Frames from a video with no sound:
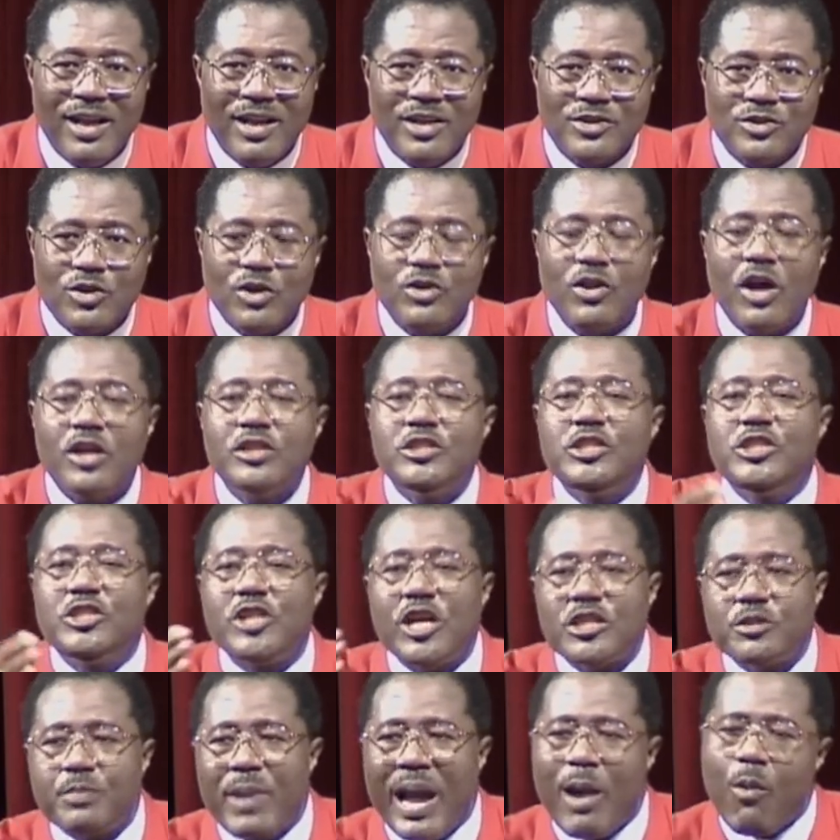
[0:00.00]
So don't
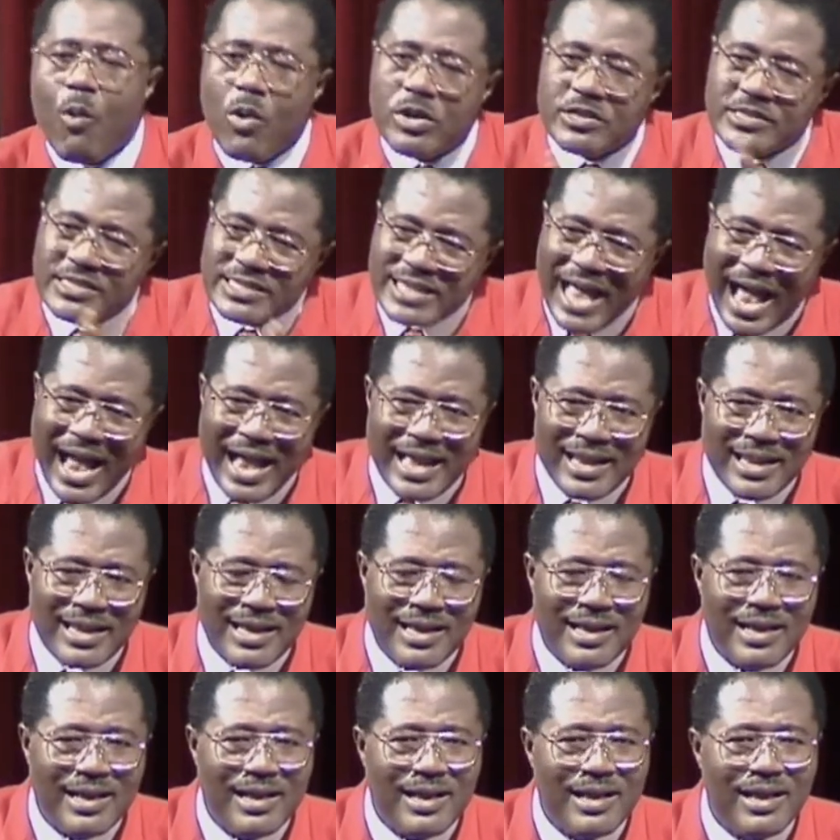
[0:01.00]
judge by one side.
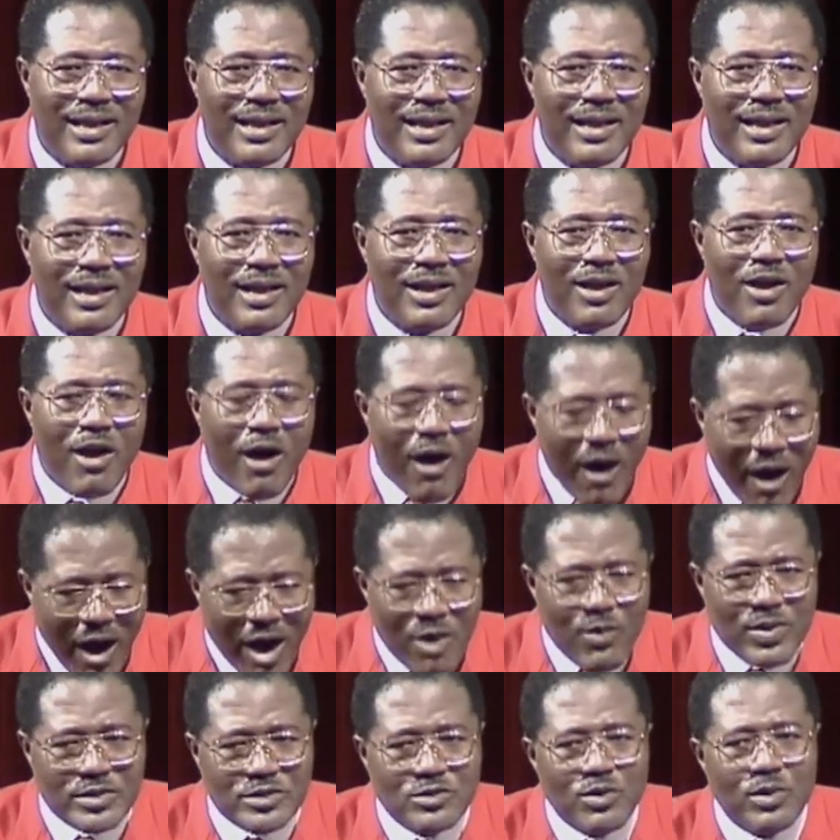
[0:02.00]

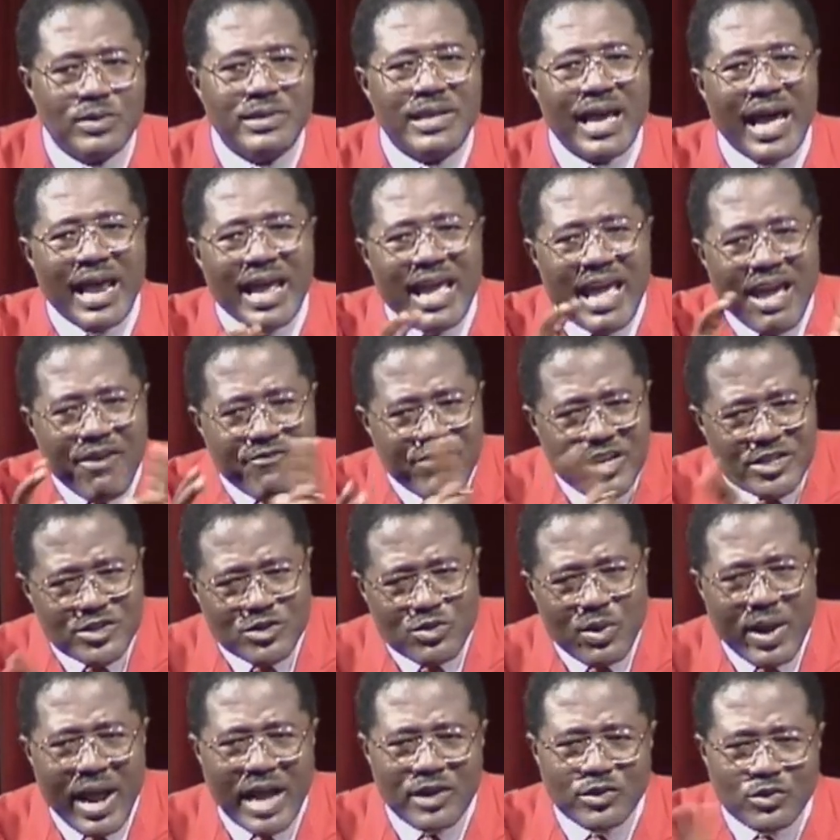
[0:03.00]
Always know that every
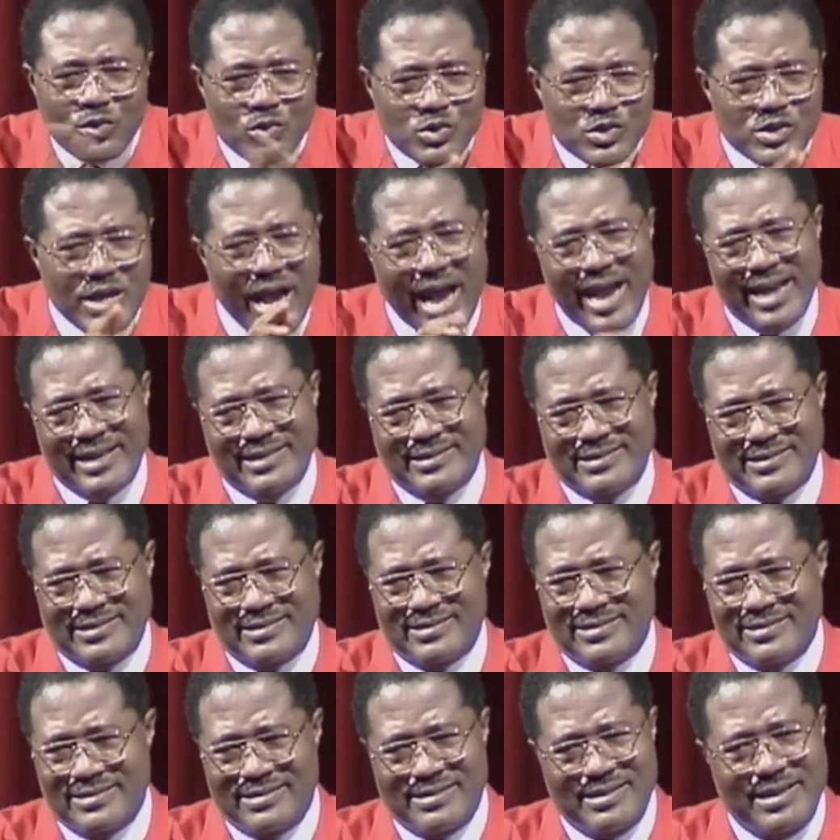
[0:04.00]
story has two
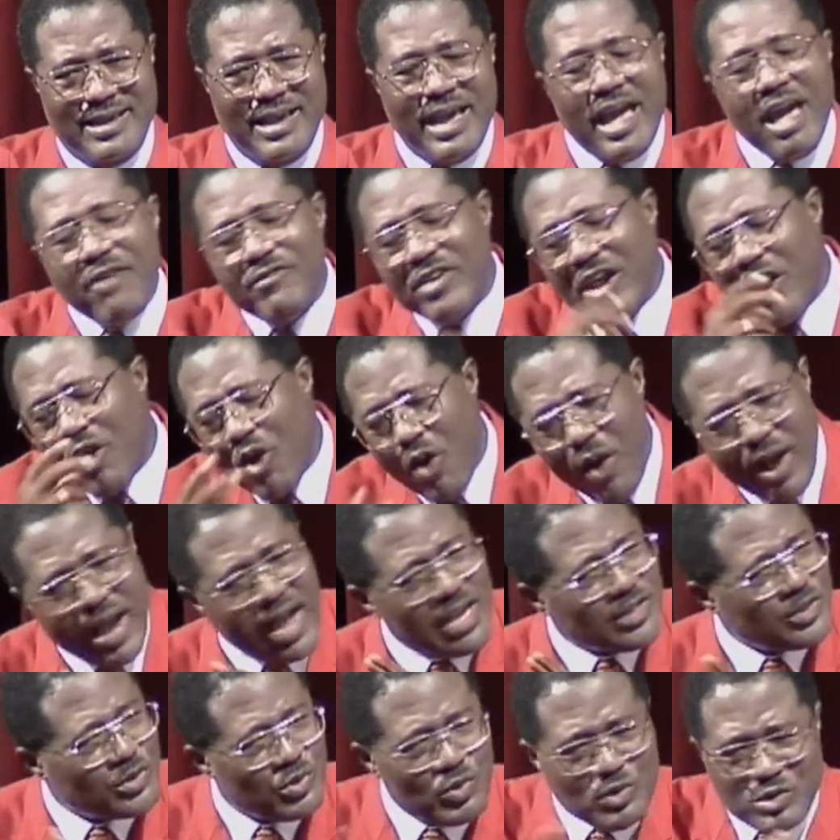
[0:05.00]
sides. Every coin
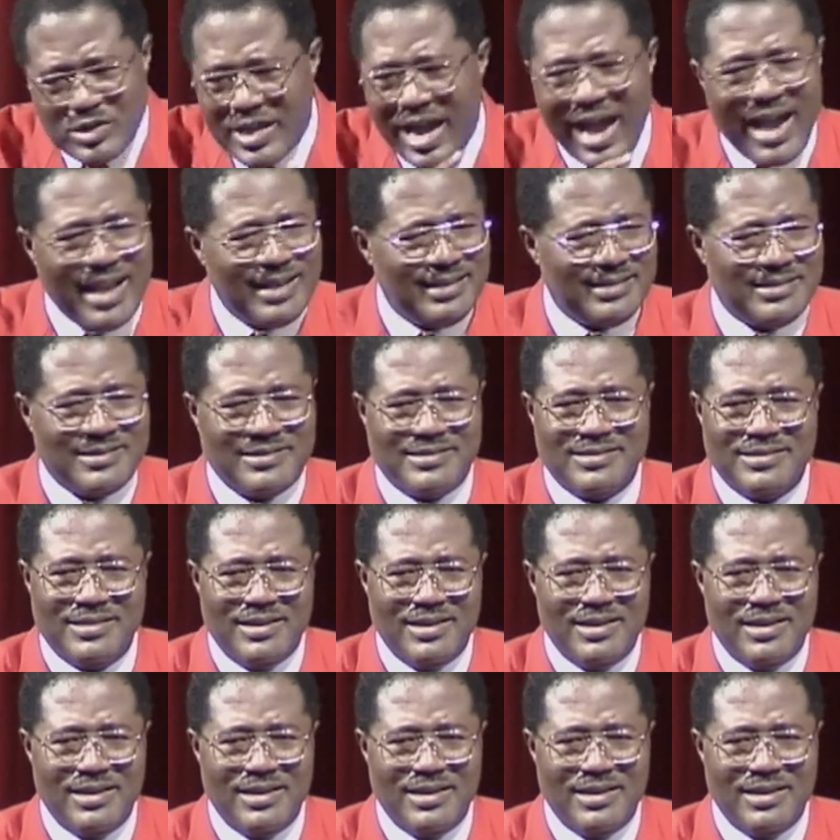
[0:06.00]
has two sides.